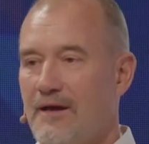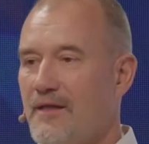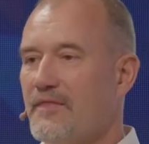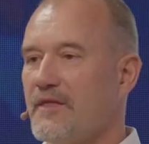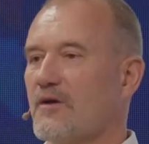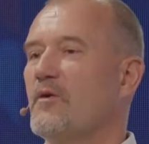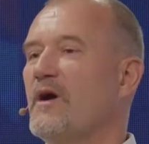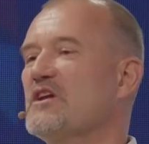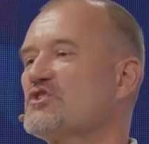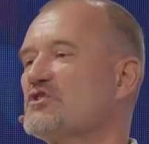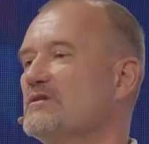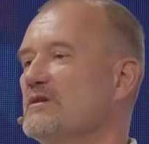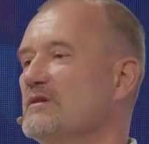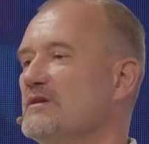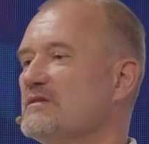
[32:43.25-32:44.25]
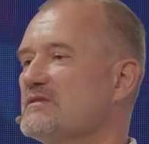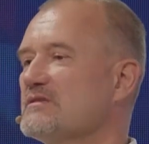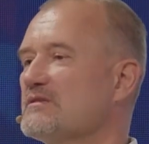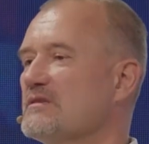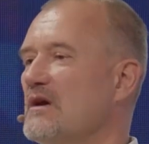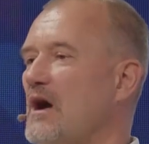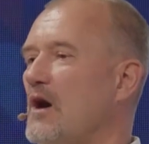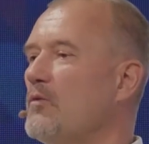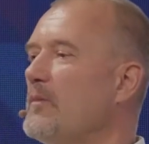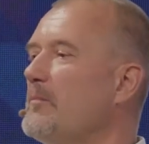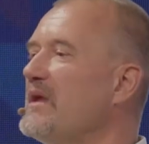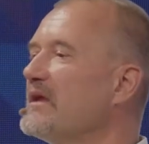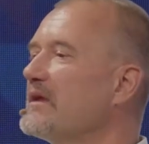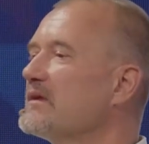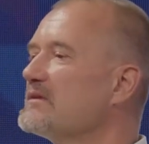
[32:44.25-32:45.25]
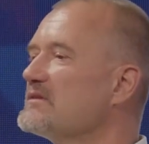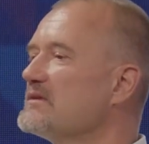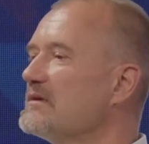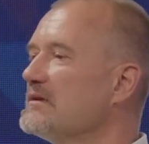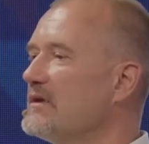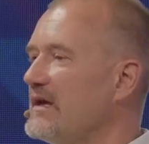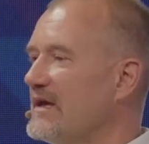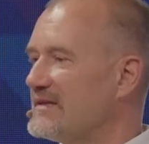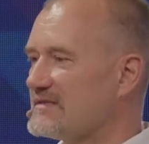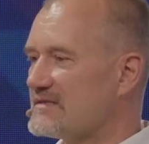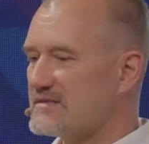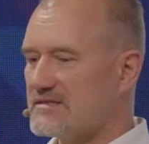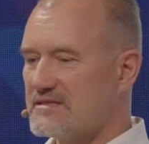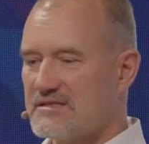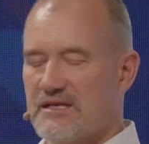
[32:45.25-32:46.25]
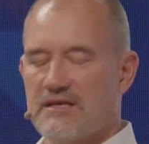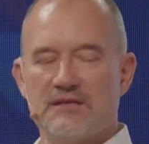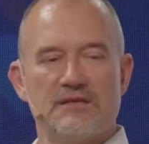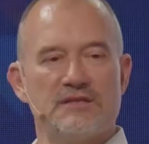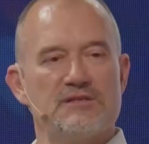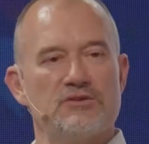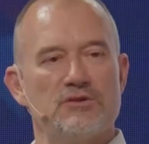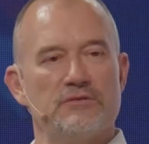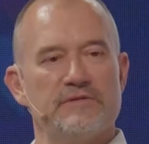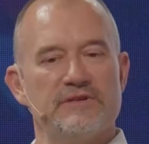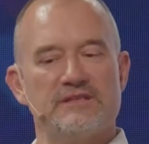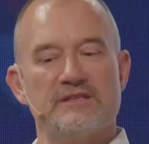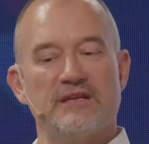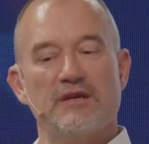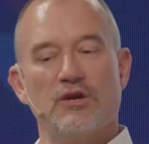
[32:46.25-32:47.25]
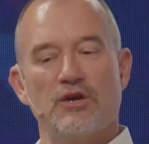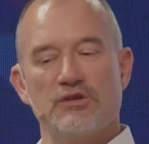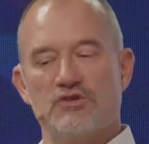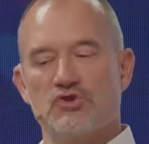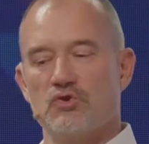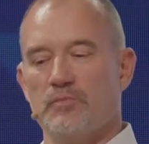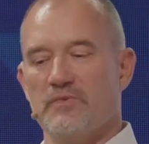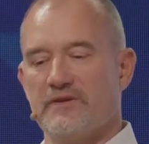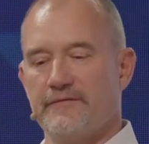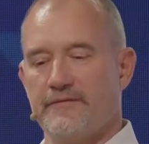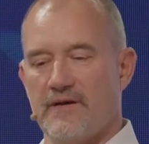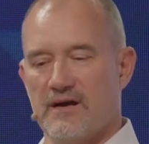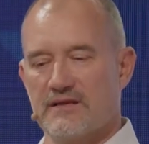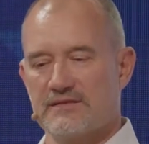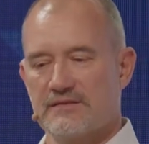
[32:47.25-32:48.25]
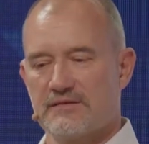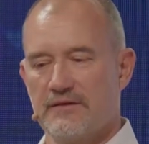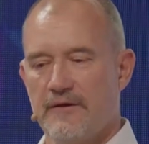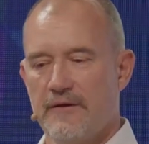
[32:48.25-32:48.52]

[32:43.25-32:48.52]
The question is how we make it as standard service that you consume it fast.